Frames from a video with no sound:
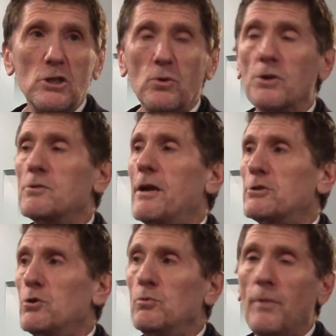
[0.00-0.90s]
She also
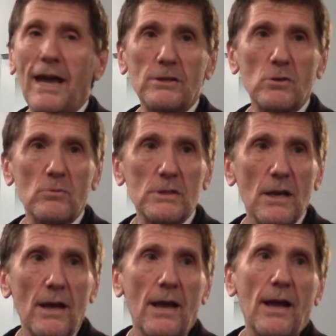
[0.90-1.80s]
has 2
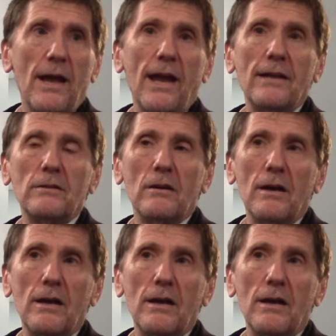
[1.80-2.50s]
masters, and